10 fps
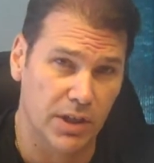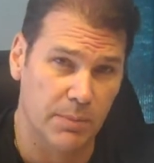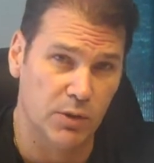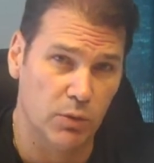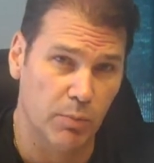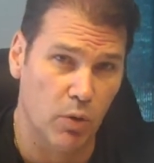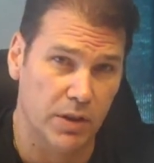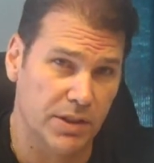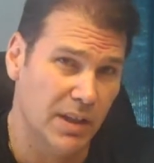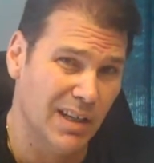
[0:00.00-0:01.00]
types of
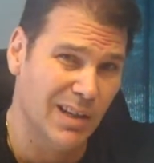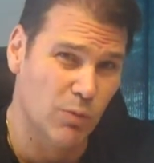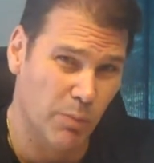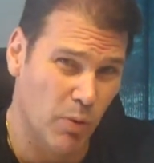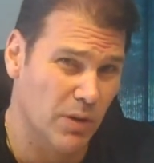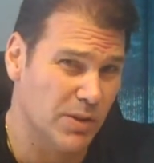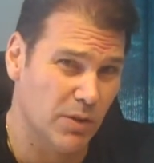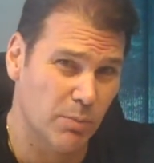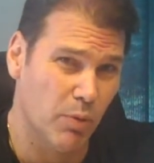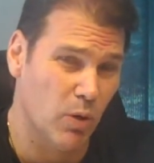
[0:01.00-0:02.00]
reports. Reports are
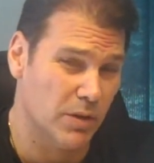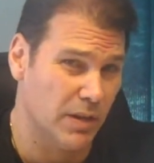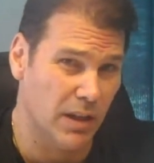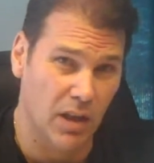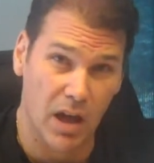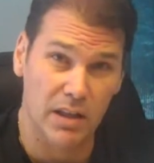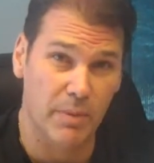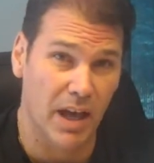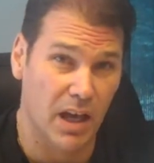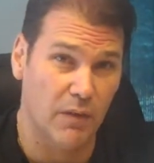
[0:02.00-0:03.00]
important, and a lot of them
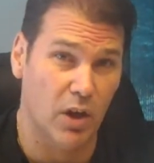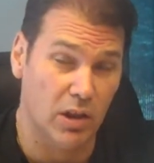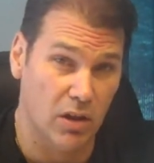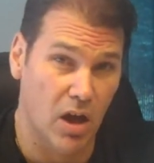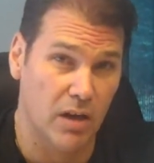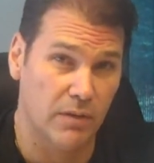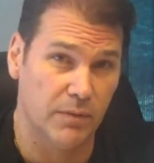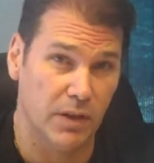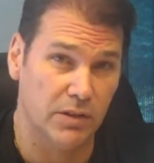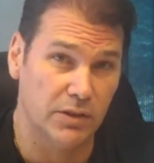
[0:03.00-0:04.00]
have a lot
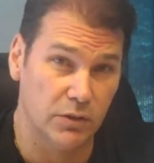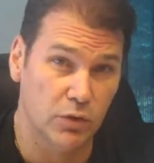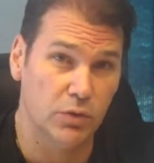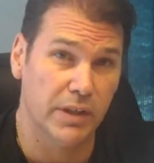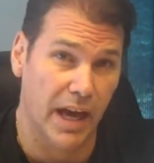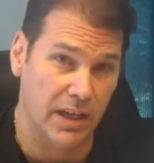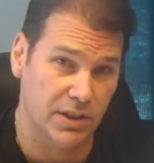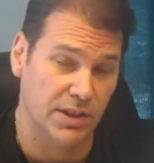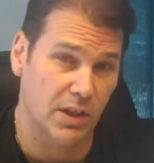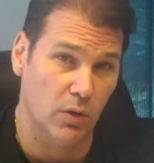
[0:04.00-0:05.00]
of new
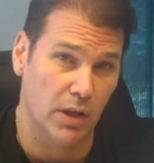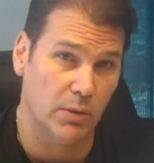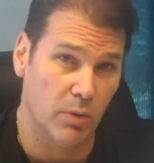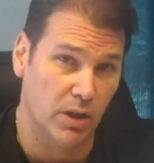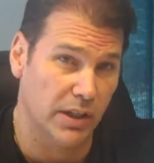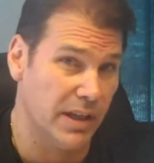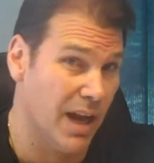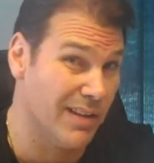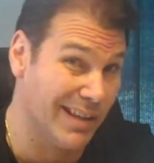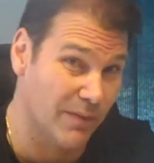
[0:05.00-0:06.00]
gadgets out on the market
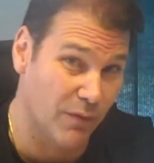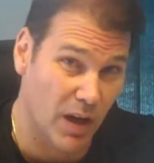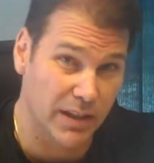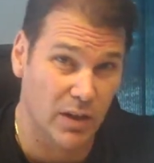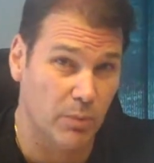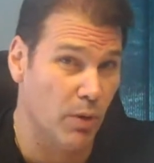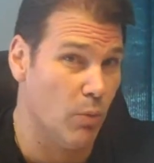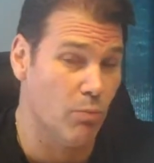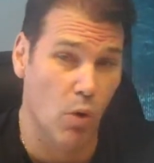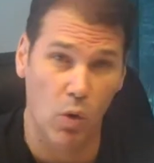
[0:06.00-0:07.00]
now. They can find out
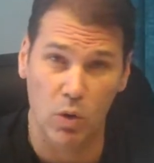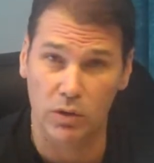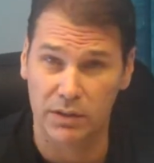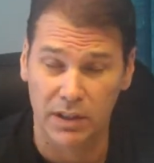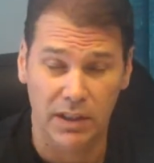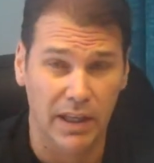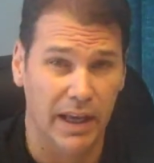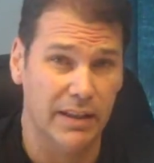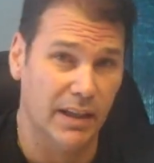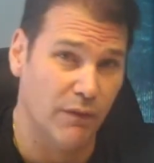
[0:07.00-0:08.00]
about mold,
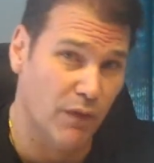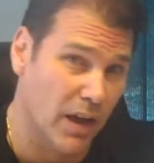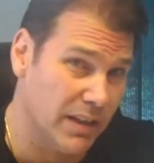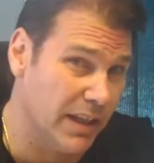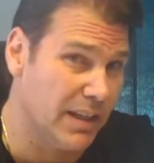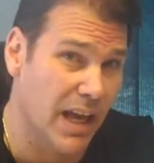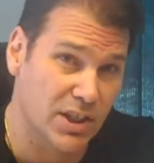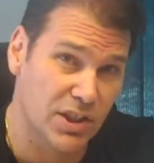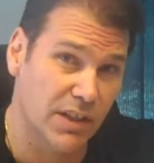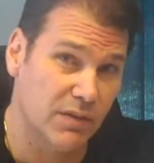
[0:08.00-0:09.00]
and they can
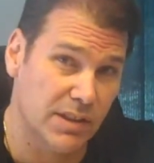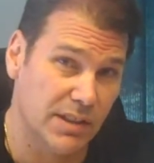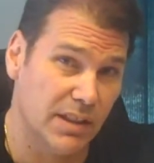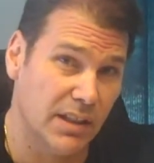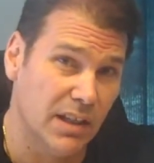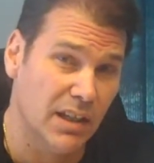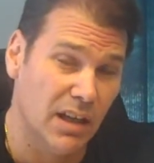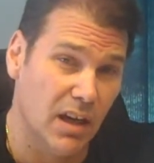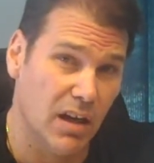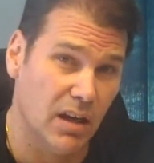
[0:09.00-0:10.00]
actually even see
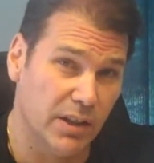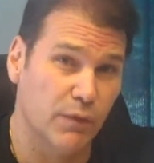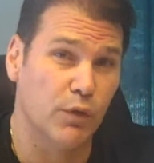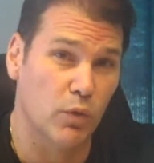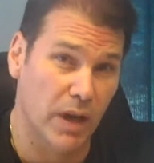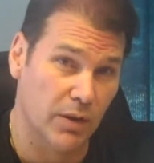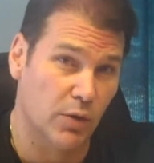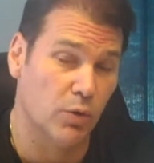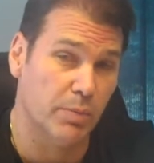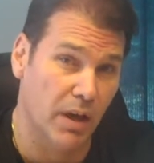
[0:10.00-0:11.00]
infrared
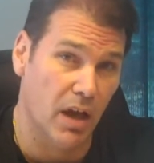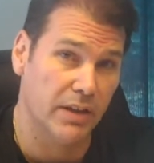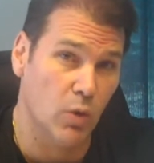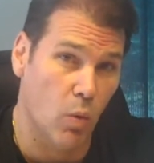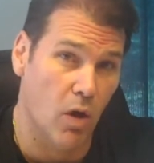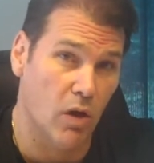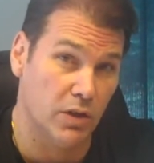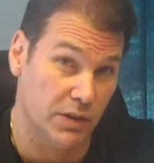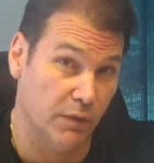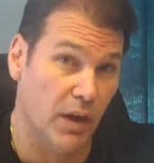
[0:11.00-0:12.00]
through behind the
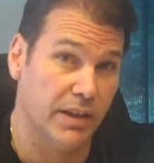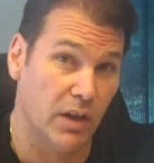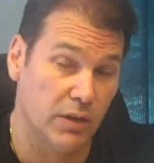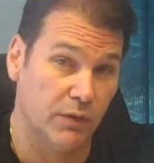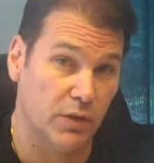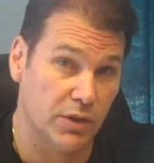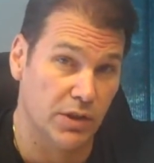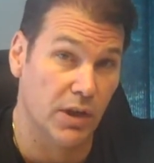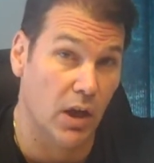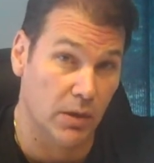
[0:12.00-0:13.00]
walls to find out if there's
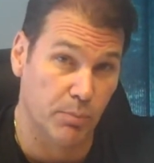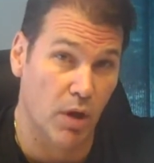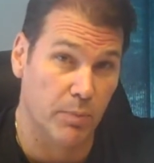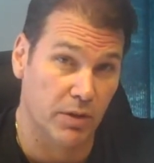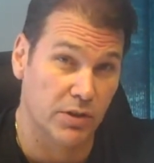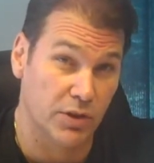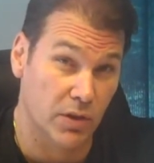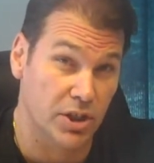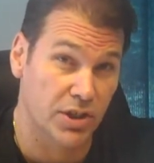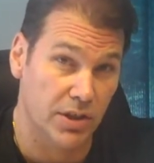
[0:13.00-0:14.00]
proper
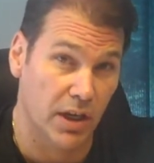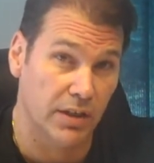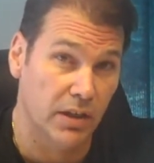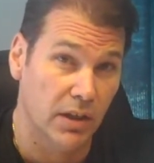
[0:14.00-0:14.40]
construction done